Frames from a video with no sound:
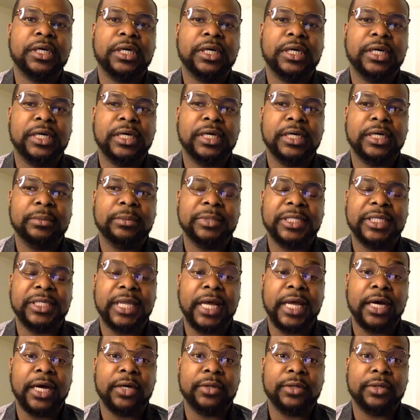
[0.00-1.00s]
And
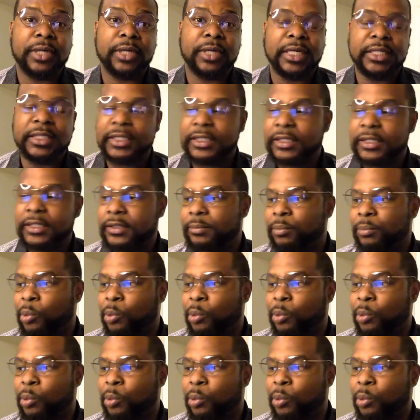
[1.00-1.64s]
now I lead